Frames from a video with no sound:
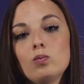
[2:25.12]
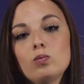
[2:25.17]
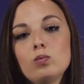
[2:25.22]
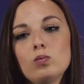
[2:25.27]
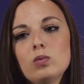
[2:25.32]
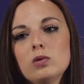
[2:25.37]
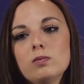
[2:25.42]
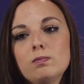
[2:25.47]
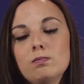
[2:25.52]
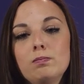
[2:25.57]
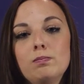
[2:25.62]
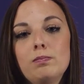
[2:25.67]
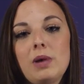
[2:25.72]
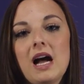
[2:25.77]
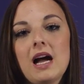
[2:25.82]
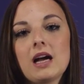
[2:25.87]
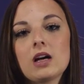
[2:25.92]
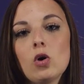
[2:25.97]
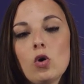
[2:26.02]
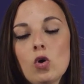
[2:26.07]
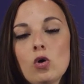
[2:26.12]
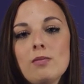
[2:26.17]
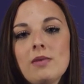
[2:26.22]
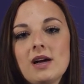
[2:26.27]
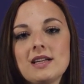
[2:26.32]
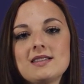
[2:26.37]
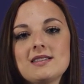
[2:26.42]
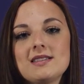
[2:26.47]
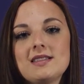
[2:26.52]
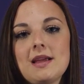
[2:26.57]
well, back home
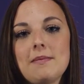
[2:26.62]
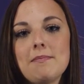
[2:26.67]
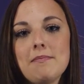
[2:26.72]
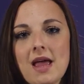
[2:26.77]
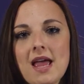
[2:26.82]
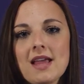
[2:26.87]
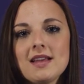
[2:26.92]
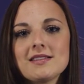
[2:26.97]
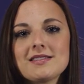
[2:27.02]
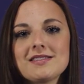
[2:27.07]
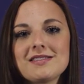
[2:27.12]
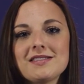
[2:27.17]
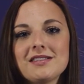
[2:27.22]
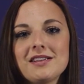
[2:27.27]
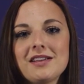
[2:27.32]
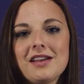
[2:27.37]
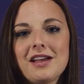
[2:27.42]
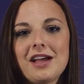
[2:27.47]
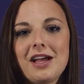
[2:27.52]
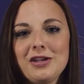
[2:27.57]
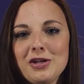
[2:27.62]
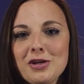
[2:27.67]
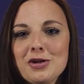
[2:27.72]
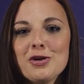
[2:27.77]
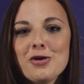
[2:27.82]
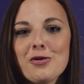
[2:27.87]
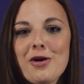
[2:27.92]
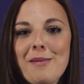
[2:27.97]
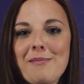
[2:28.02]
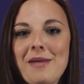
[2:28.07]
I'd say meant, and you
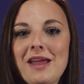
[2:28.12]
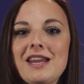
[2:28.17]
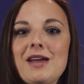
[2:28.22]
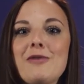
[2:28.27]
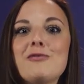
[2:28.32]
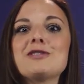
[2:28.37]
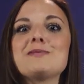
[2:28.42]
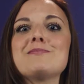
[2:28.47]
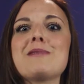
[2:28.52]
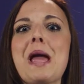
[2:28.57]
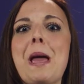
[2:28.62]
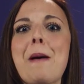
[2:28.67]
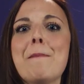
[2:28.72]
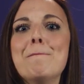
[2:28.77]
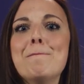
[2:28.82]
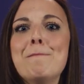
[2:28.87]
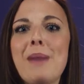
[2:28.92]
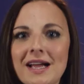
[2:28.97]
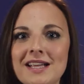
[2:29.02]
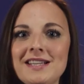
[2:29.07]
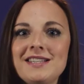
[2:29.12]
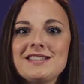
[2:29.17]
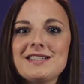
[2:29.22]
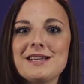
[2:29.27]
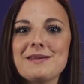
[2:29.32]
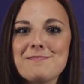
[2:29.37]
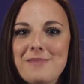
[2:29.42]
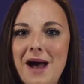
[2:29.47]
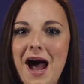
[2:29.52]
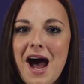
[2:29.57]
know I meant it was my
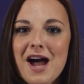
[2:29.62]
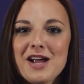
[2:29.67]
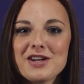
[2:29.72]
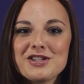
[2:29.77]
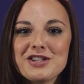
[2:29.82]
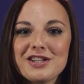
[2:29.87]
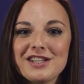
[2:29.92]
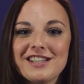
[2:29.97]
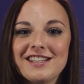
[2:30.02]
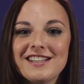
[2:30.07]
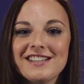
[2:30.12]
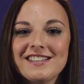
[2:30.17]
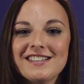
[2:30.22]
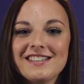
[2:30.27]
abiding passion.